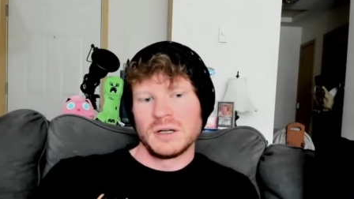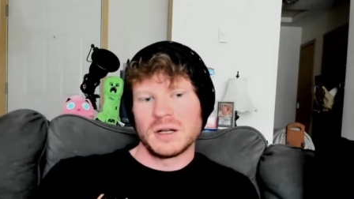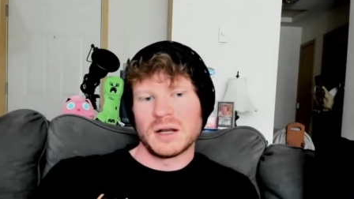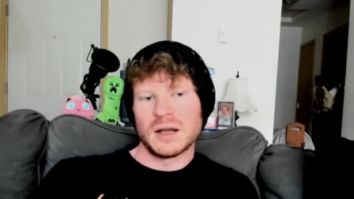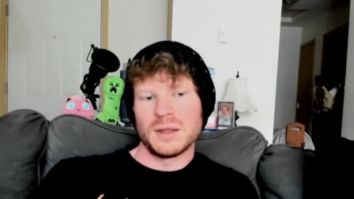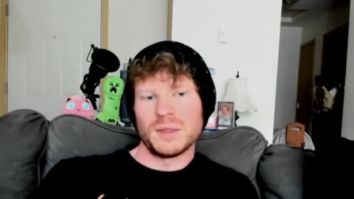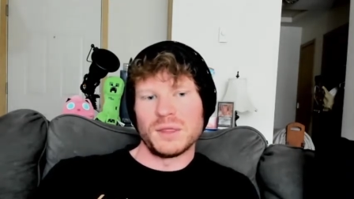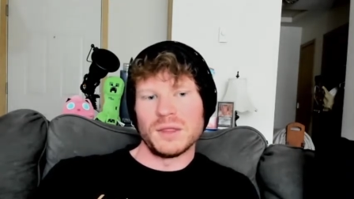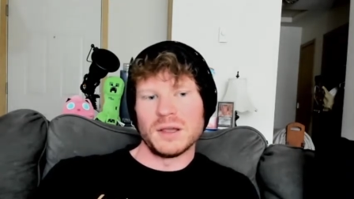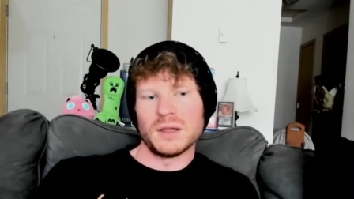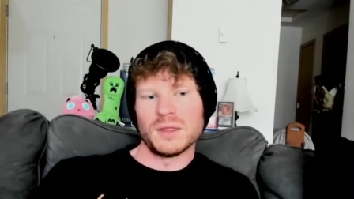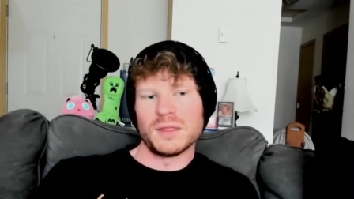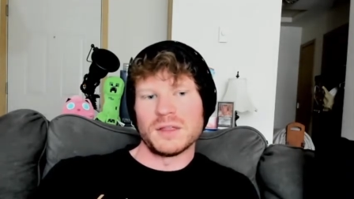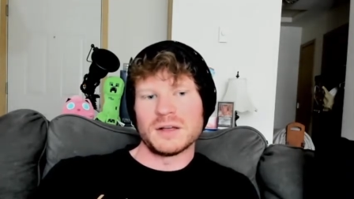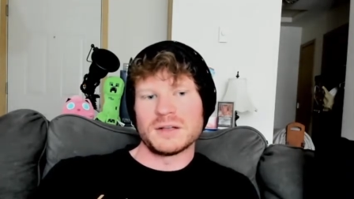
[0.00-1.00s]
I
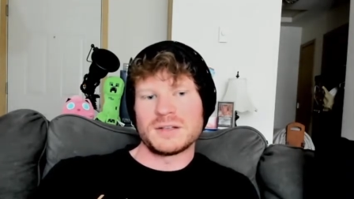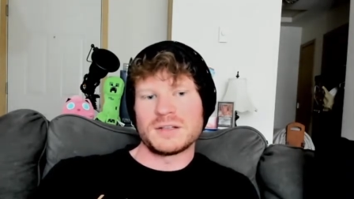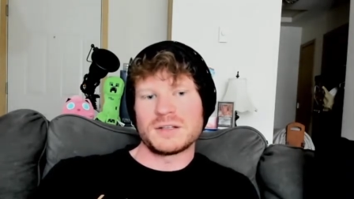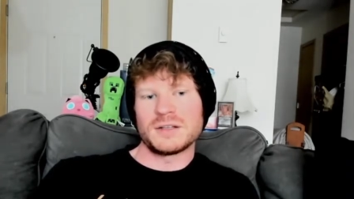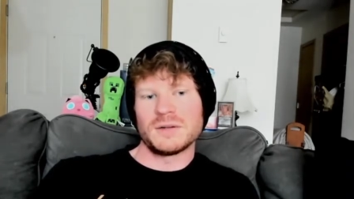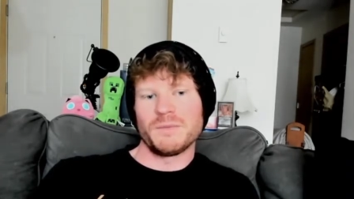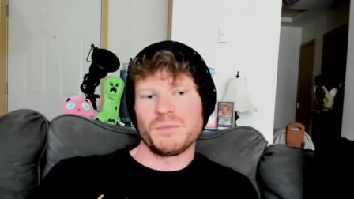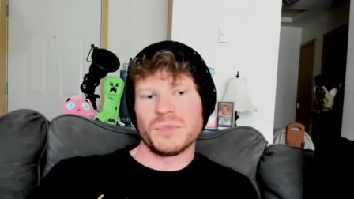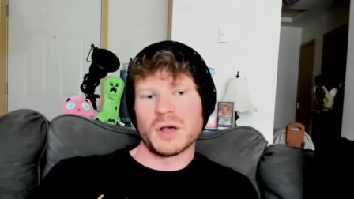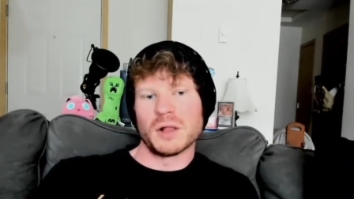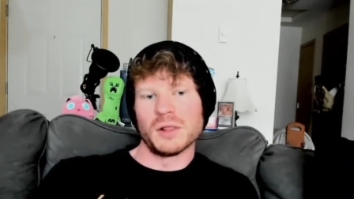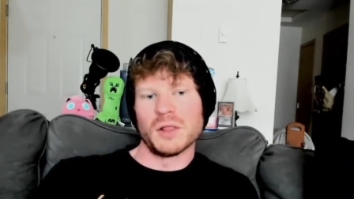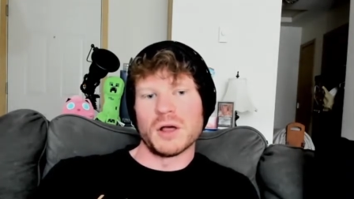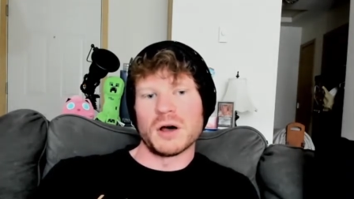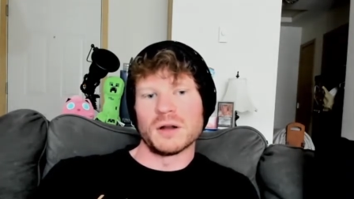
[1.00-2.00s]
think that a
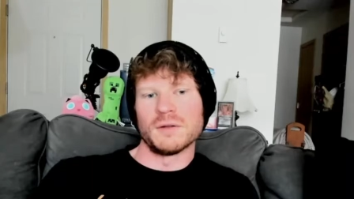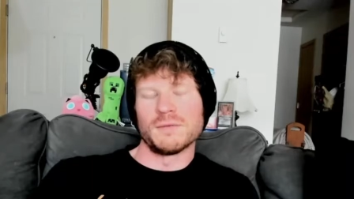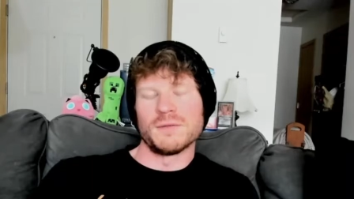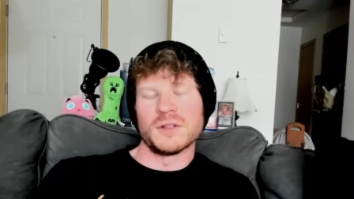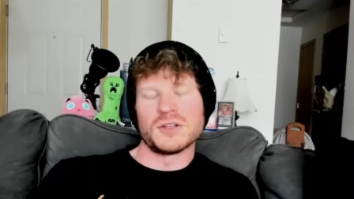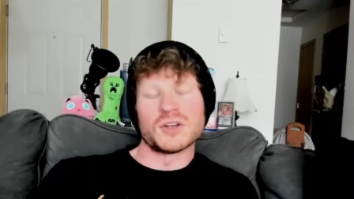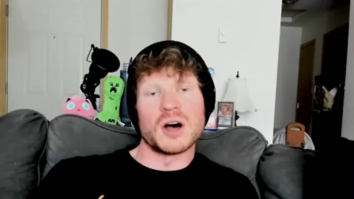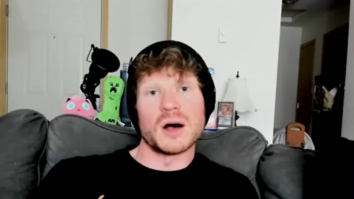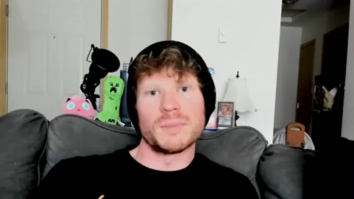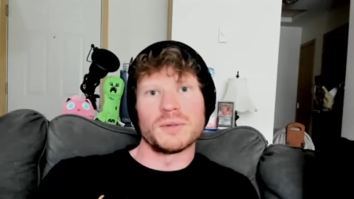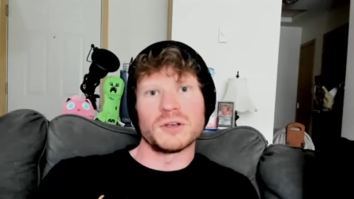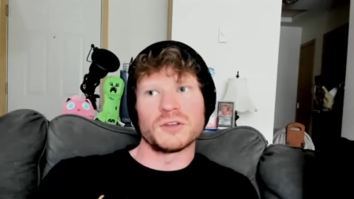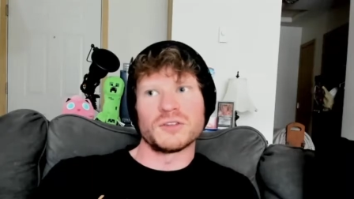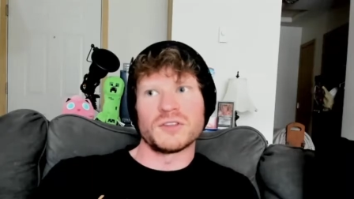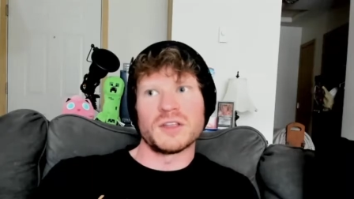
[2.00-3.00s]
lot of the
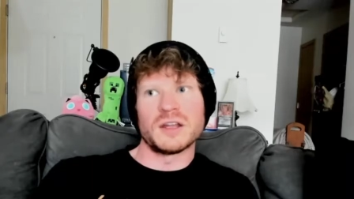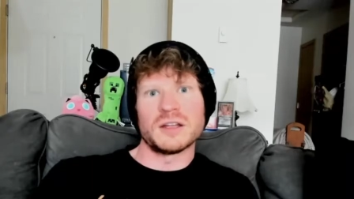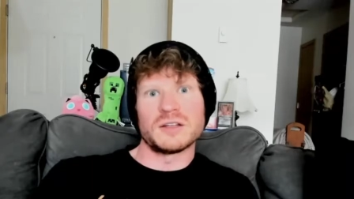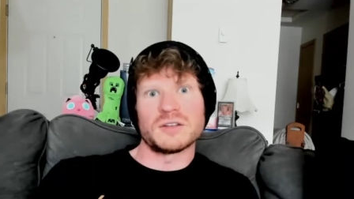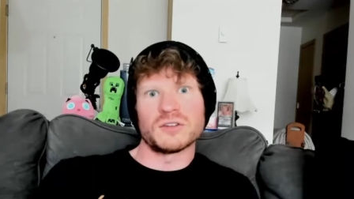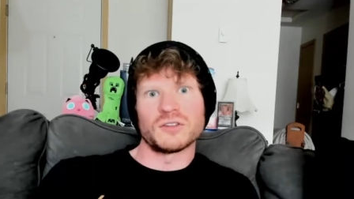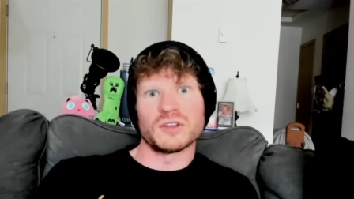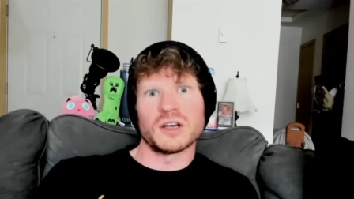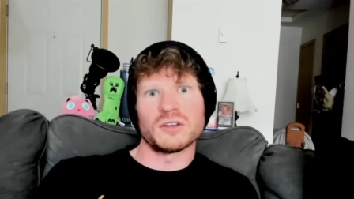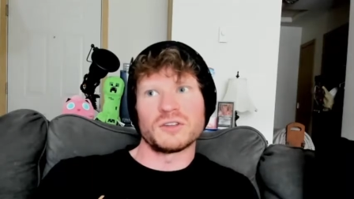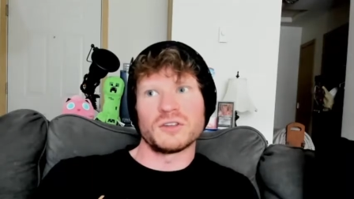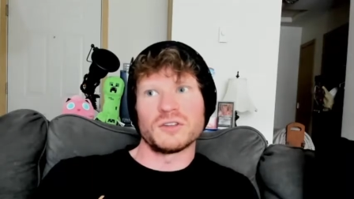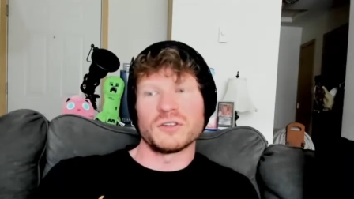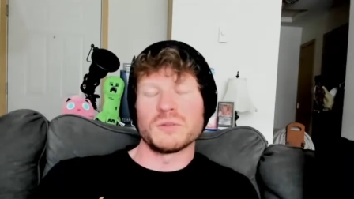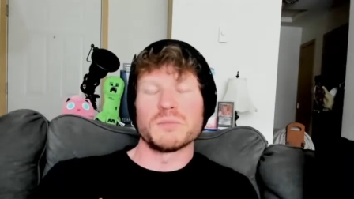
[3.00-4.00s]
topics that it
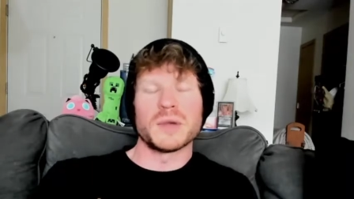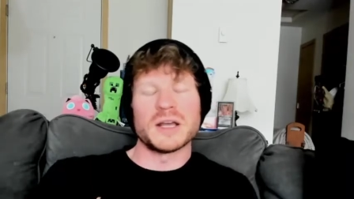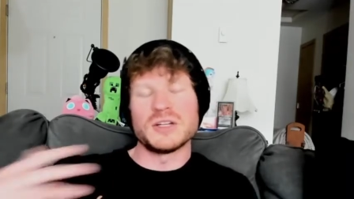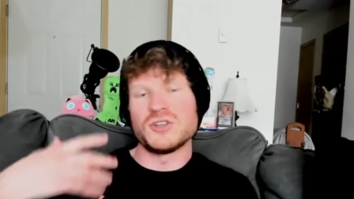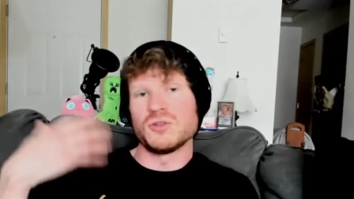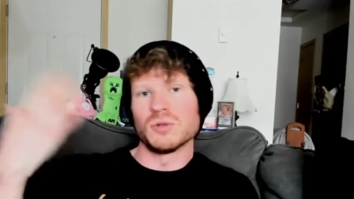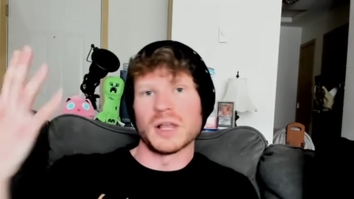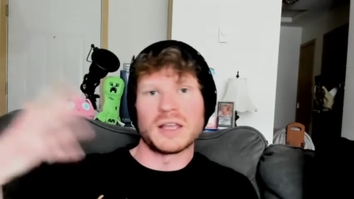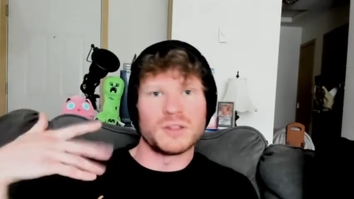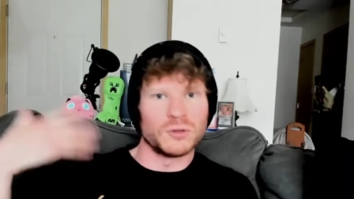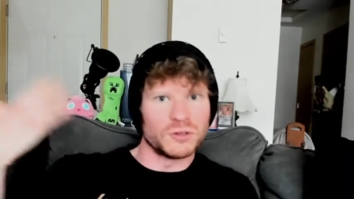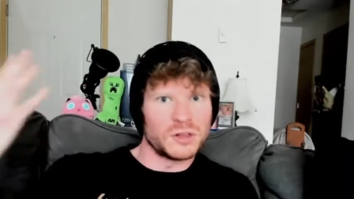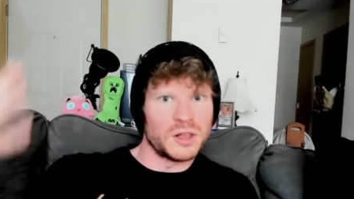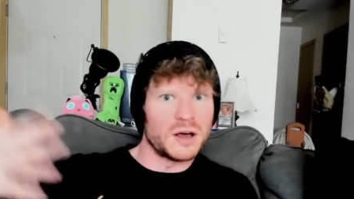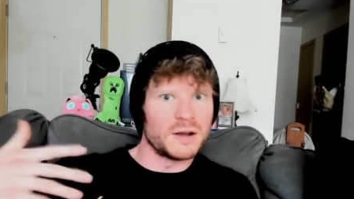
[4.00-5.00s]
discusses, and mind you, there's
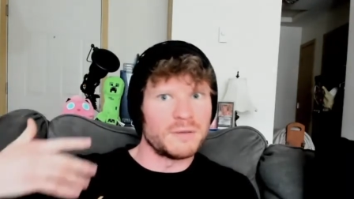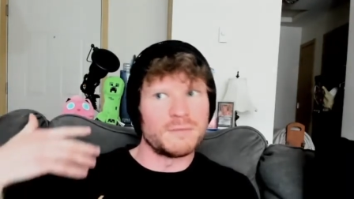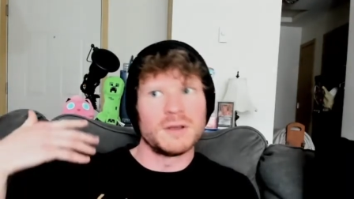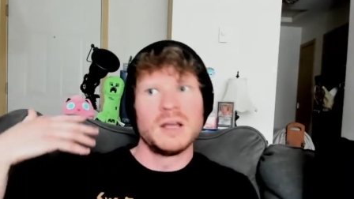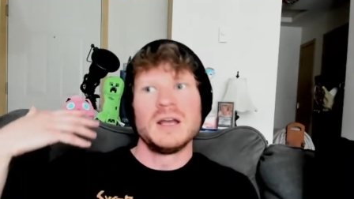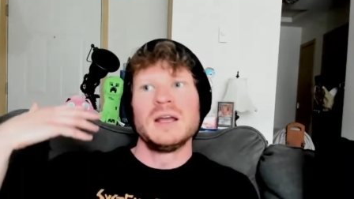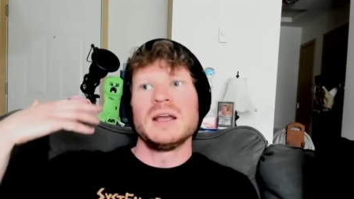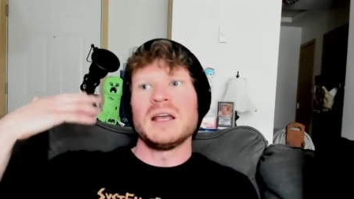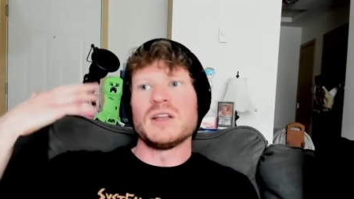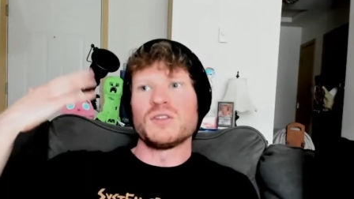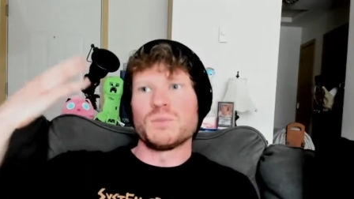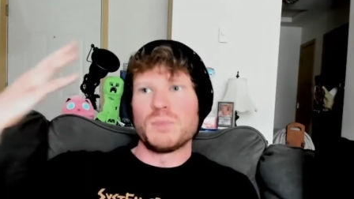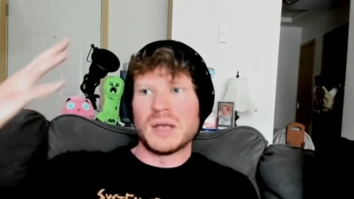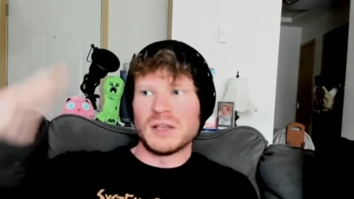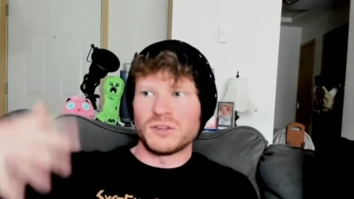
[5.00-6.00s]
a lot of, it's
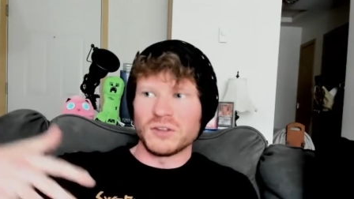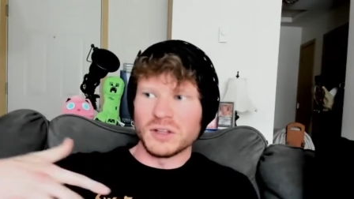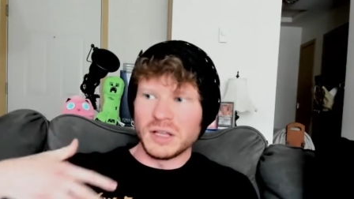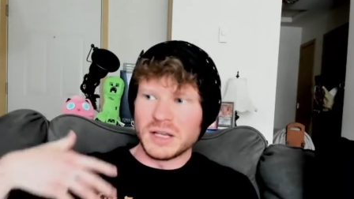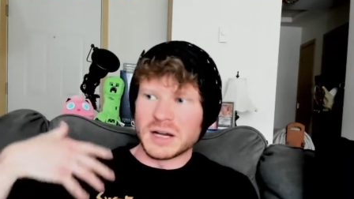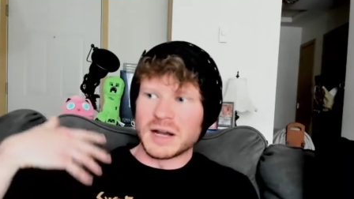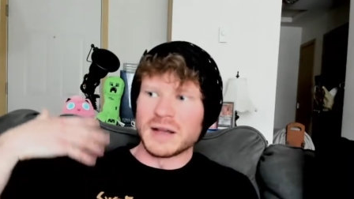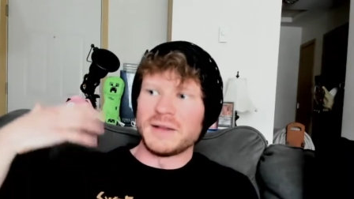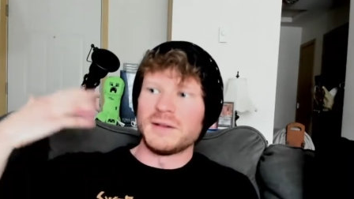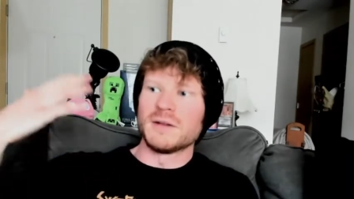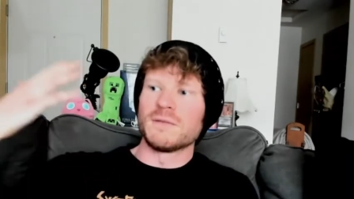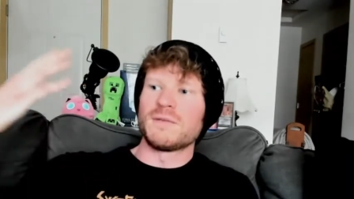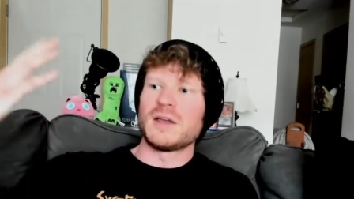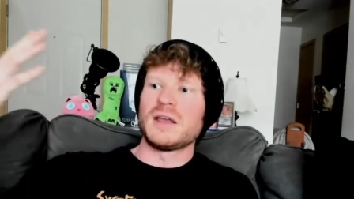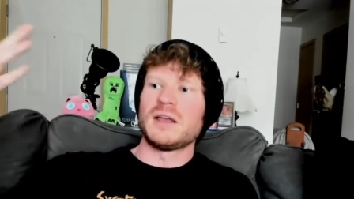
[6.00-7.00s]
basically kind
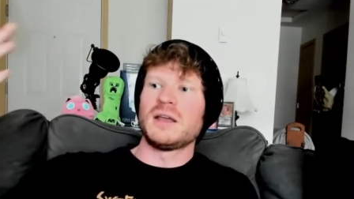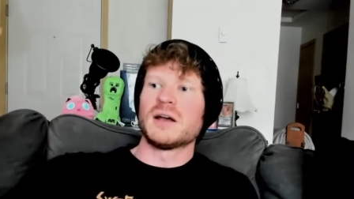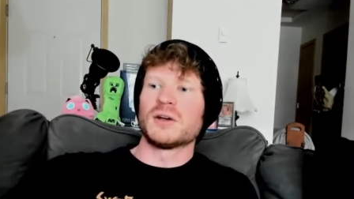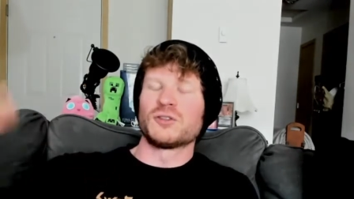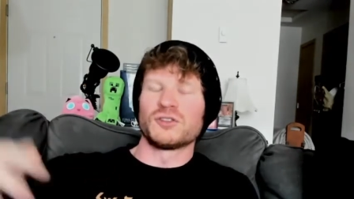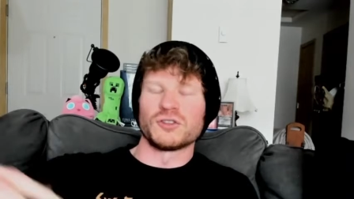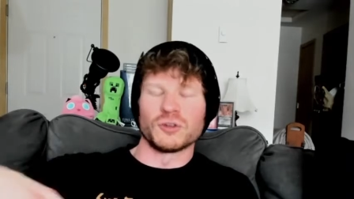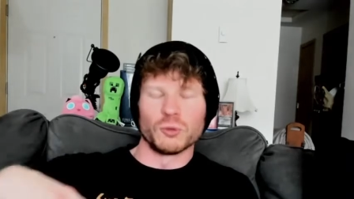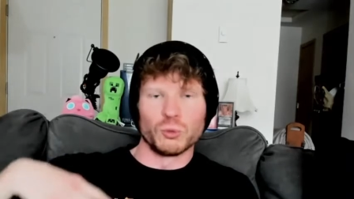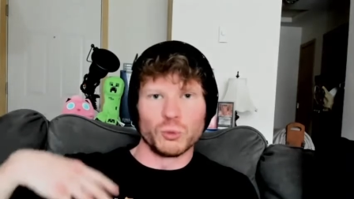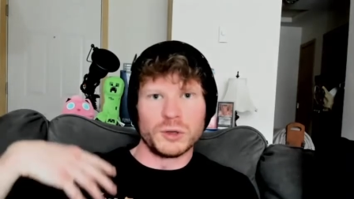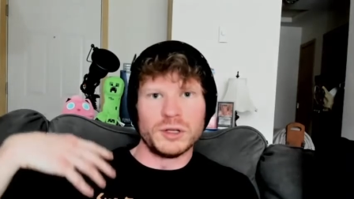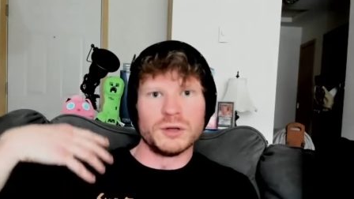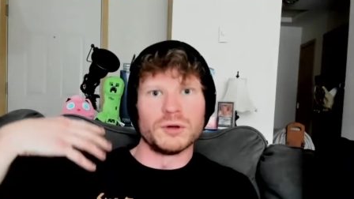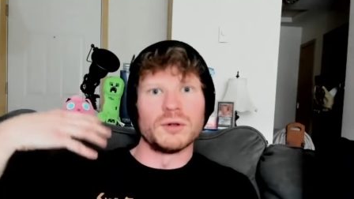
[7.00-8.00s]
of a
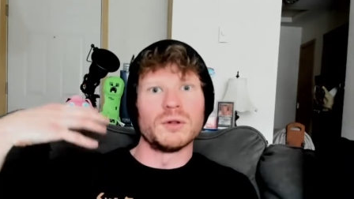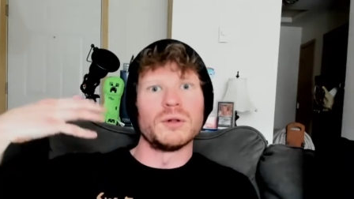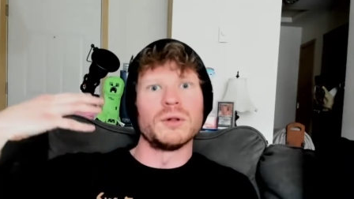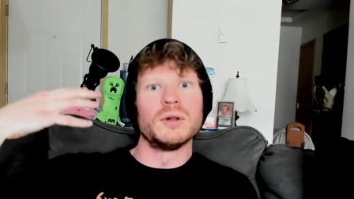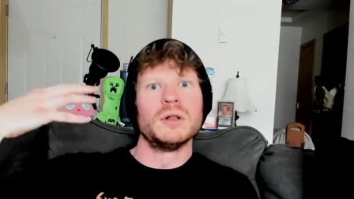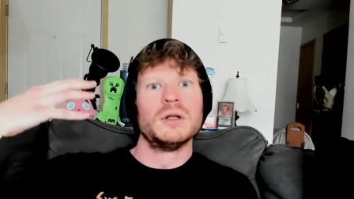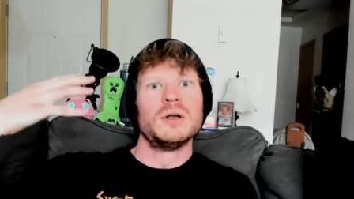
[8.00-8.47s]
surreal